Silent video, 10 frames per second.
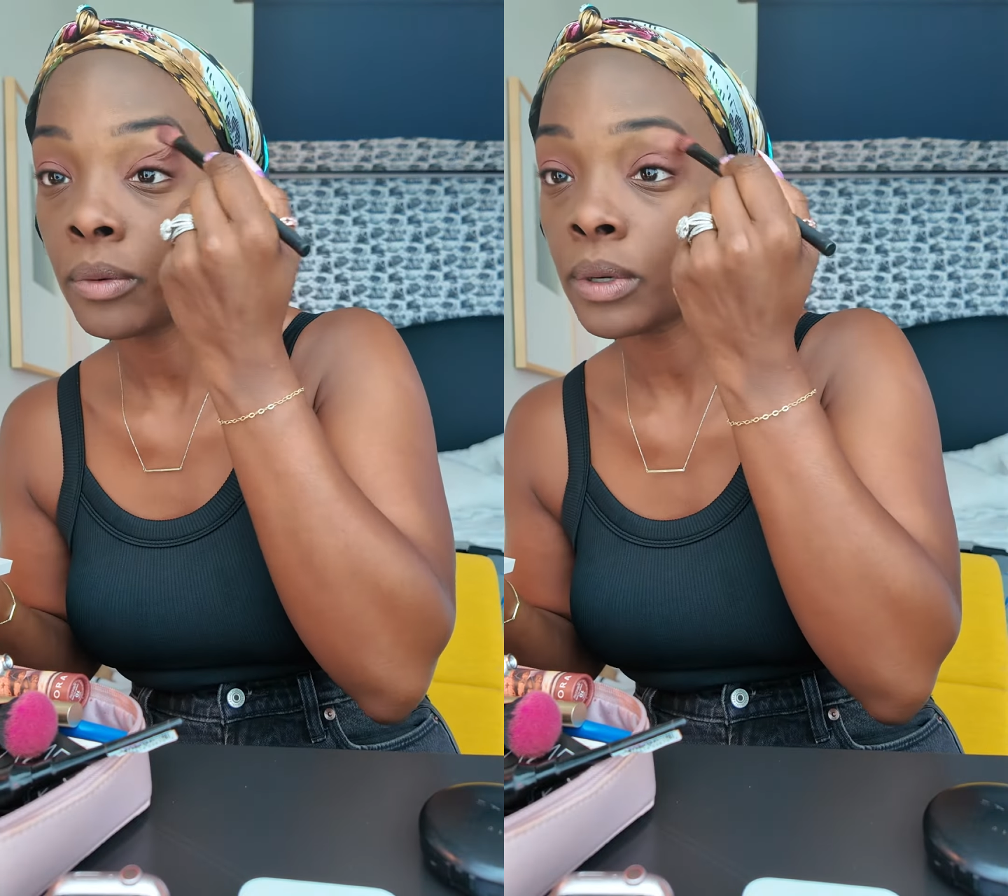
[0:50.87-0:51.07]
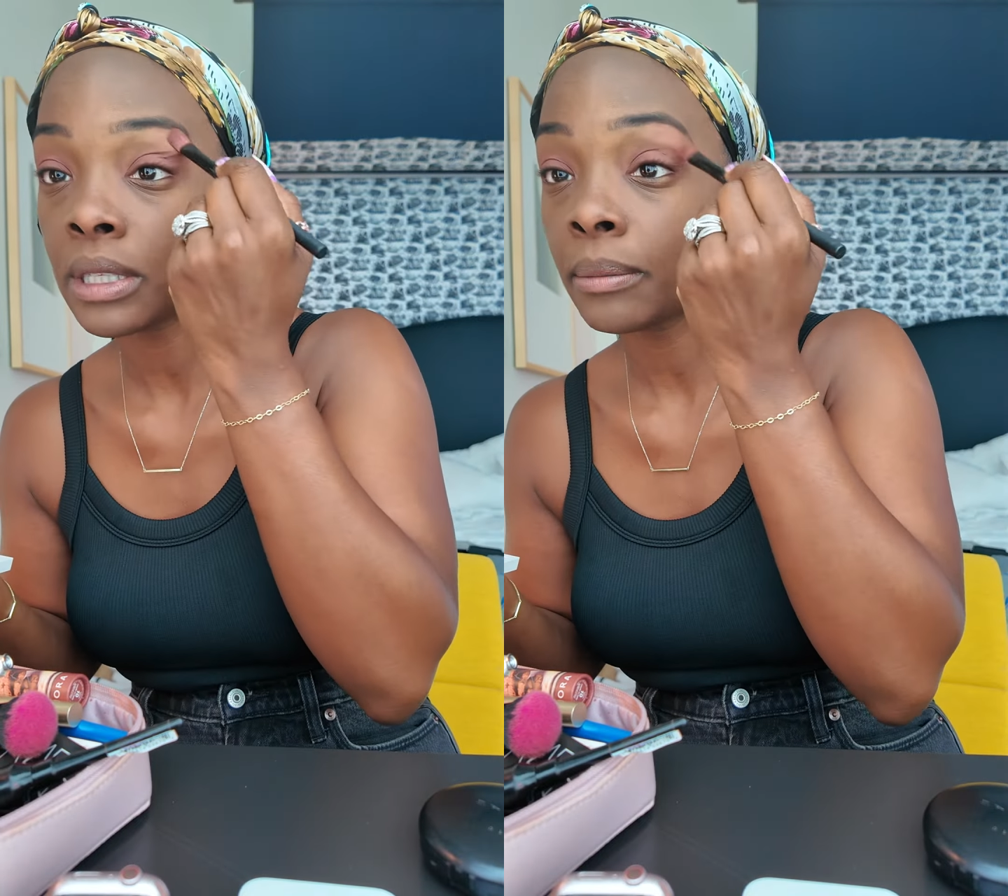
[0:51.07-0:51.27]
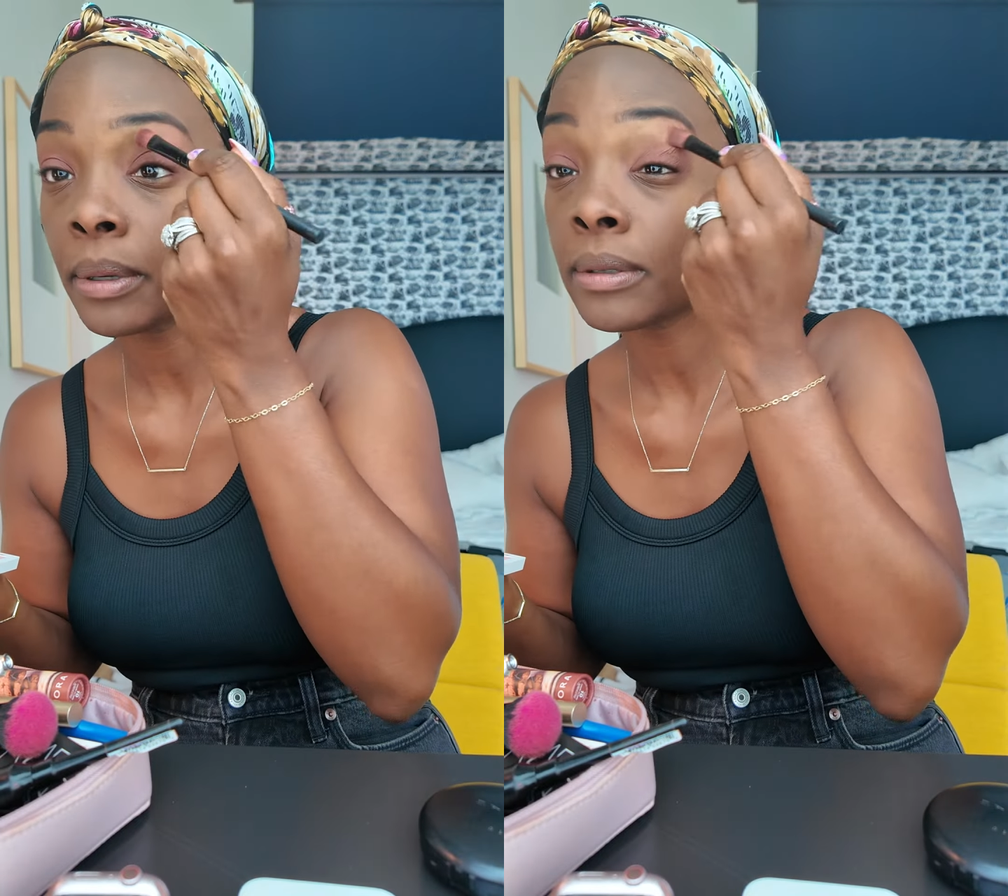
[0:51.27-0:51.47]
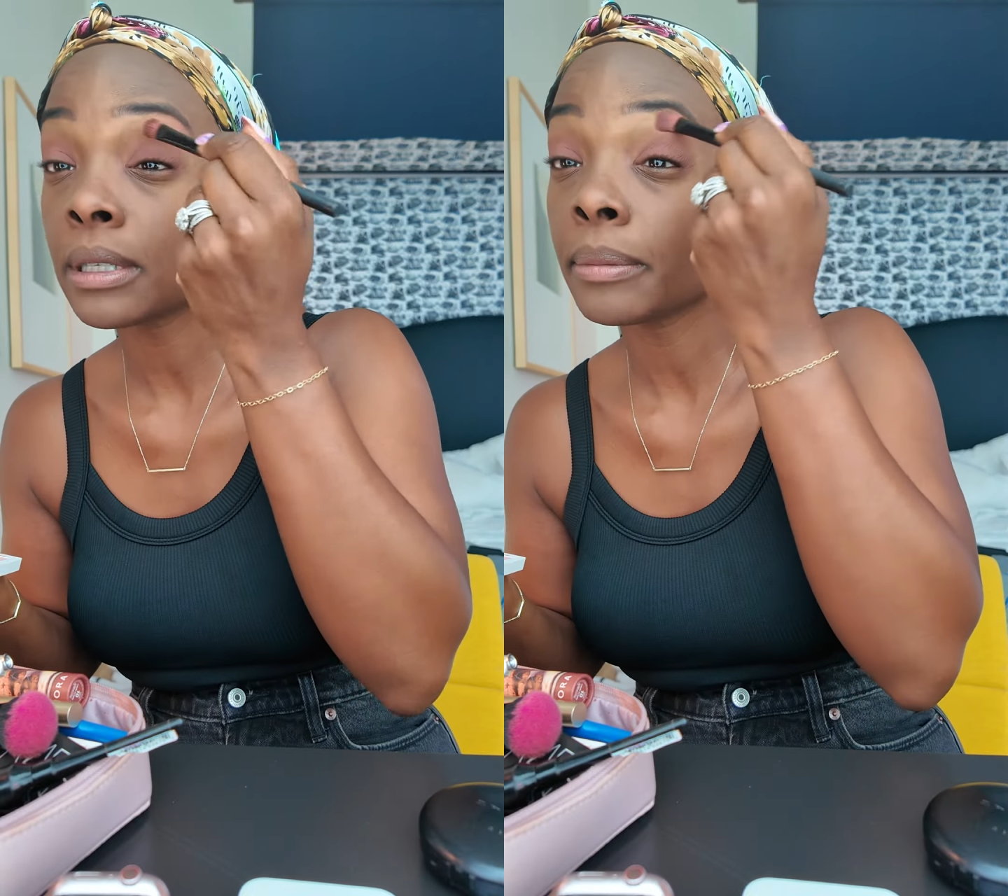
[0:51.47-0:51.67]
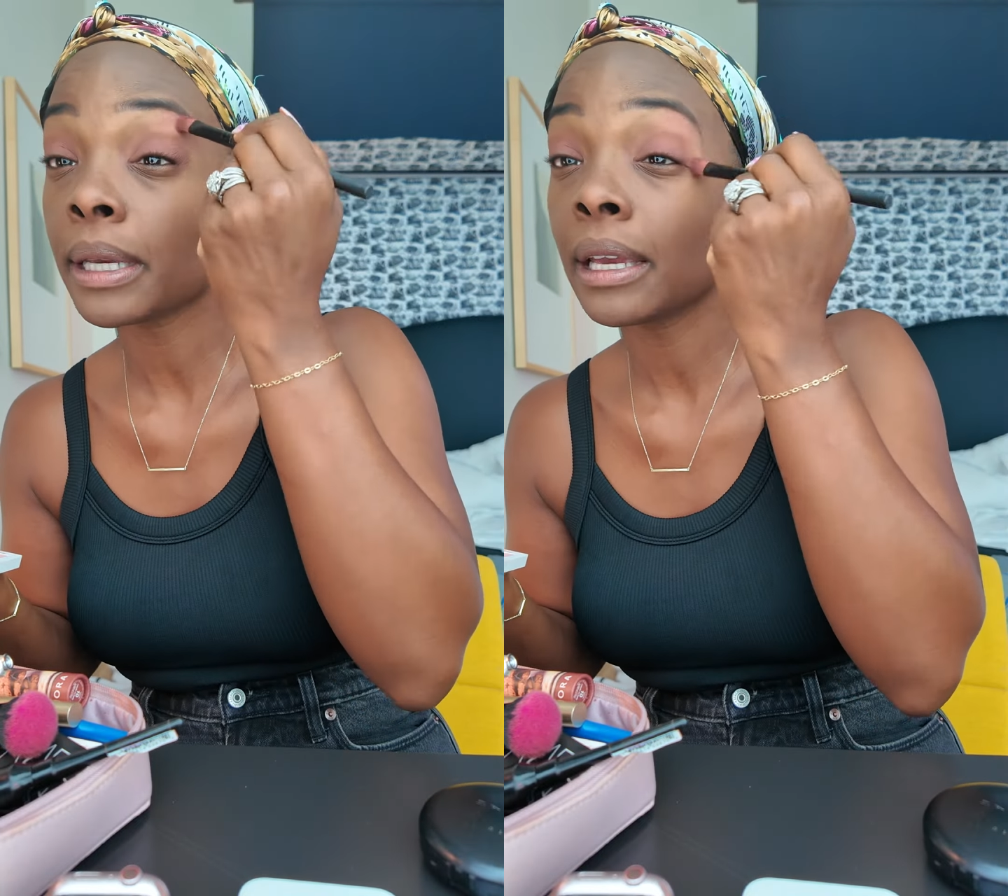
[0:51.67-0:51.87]
was
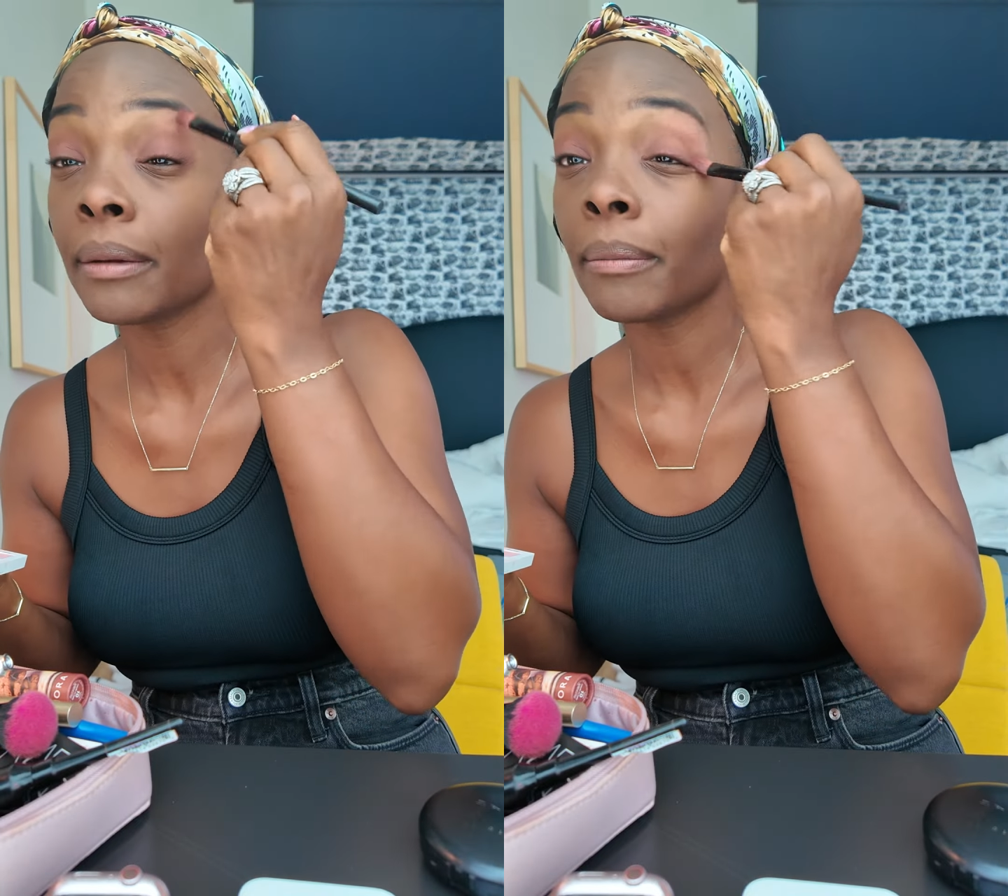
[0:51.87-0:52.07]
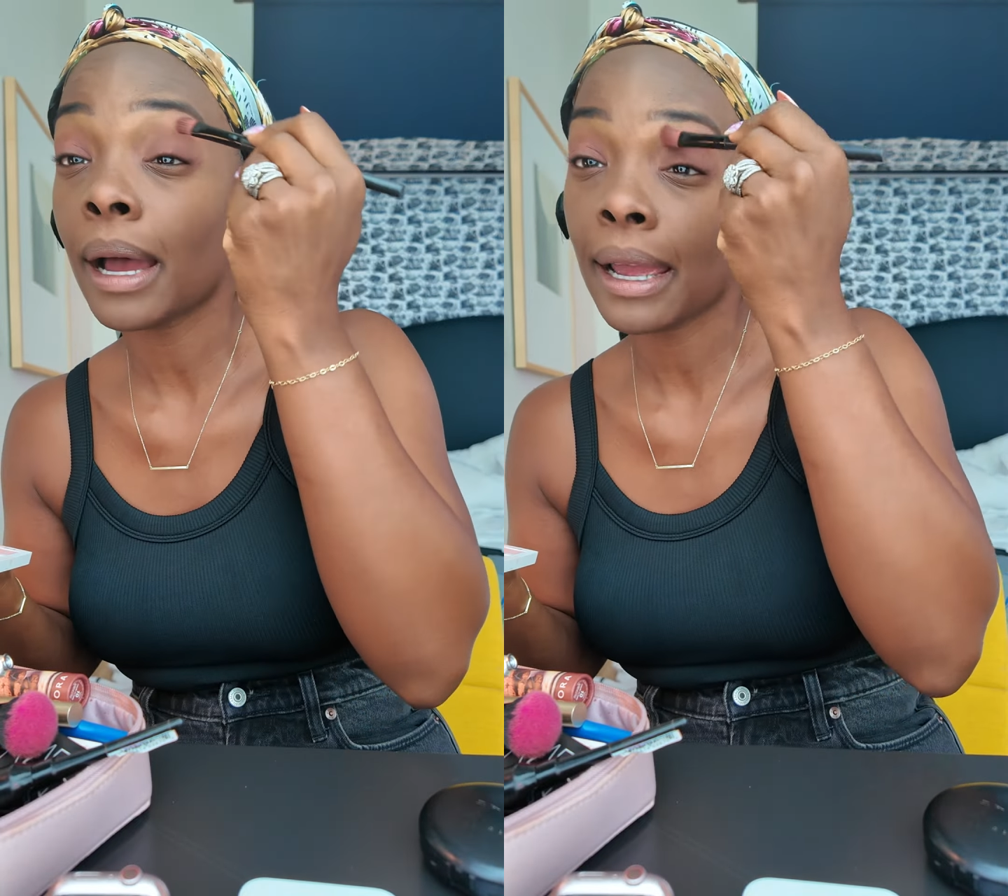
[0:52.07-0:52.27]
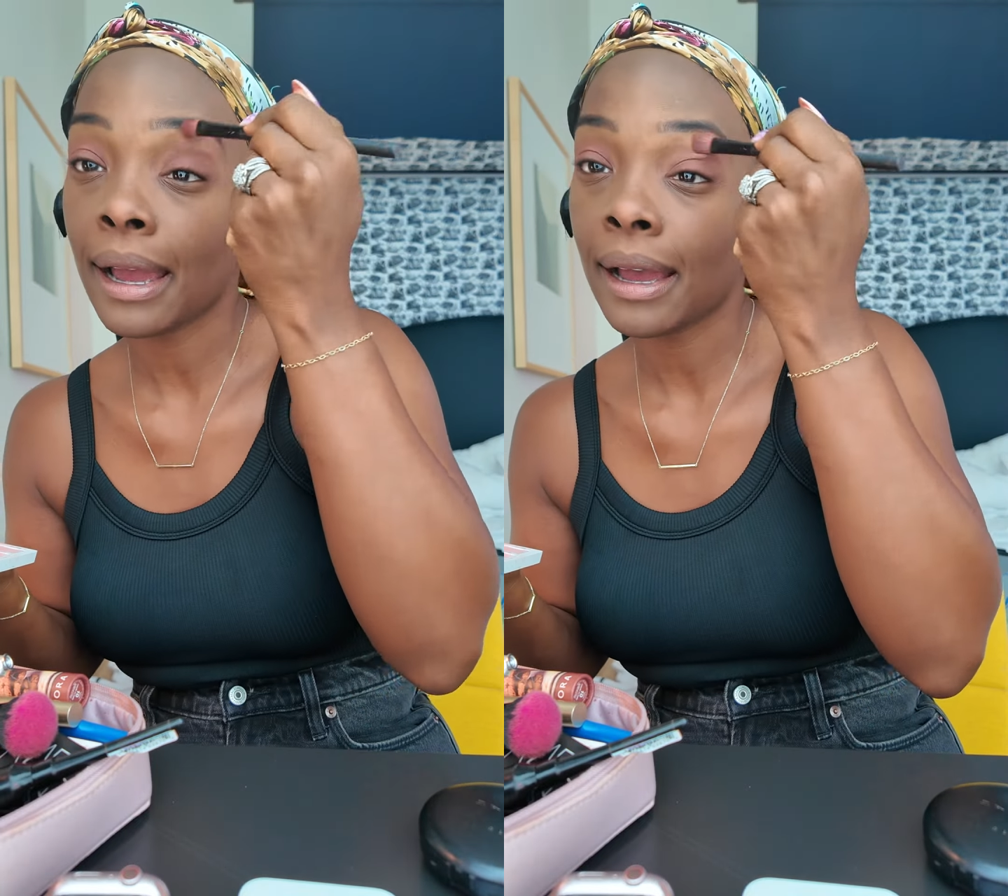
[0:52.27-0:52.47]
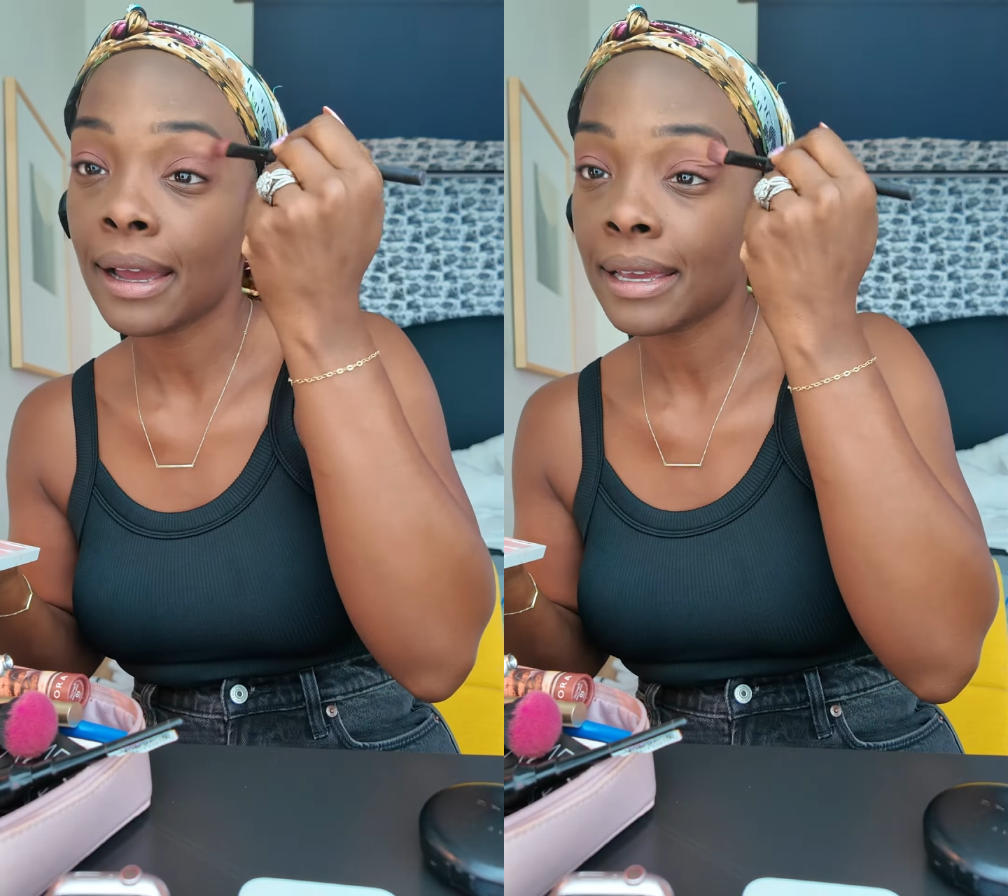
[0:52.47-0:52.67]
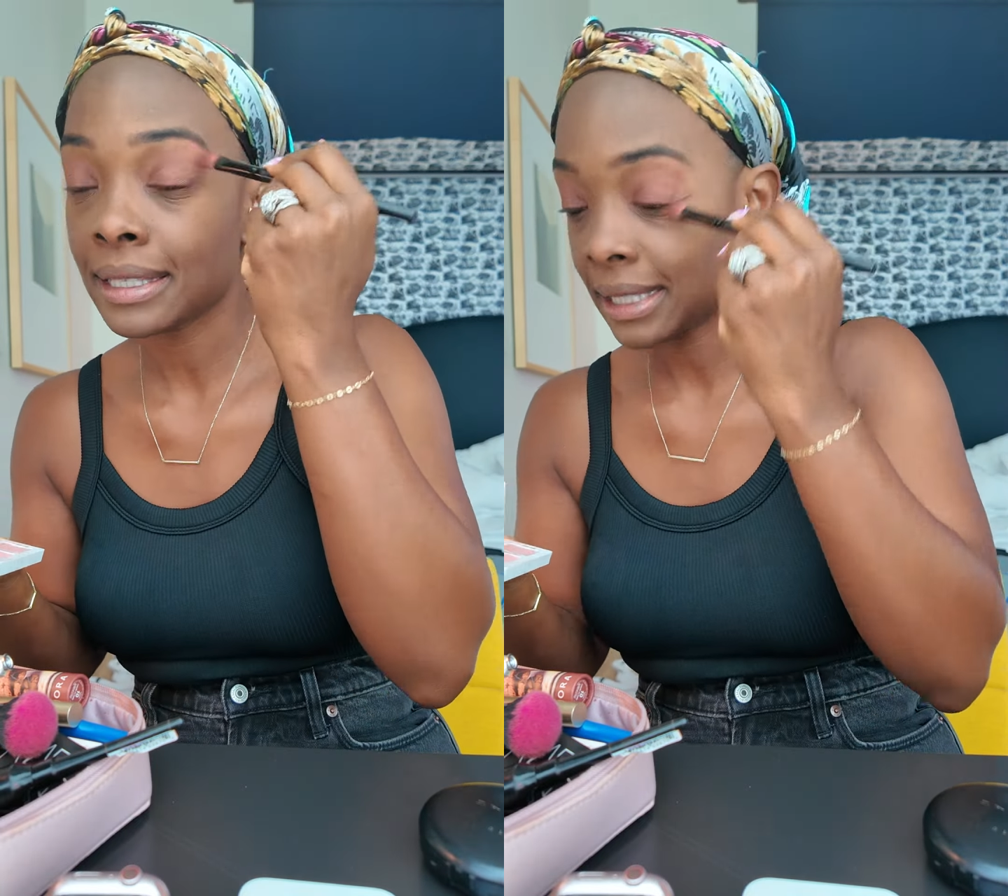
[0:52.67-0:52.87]
supposed to be in my
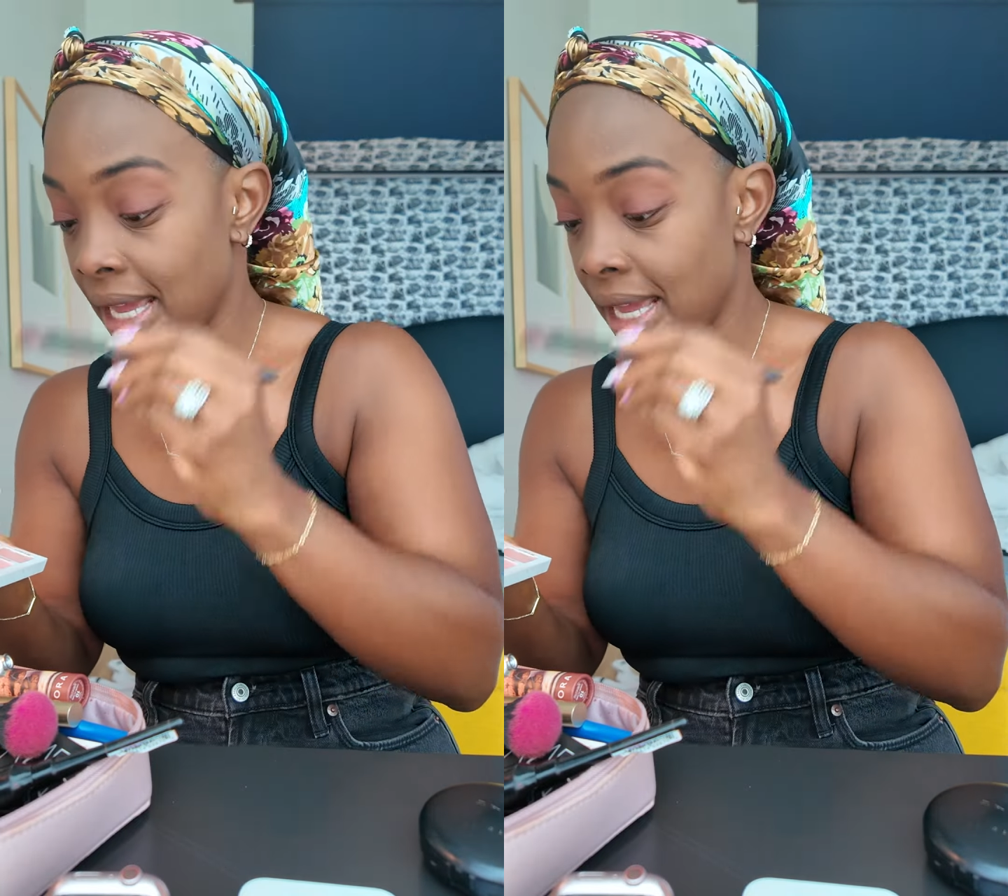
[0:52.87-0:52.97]
eyes.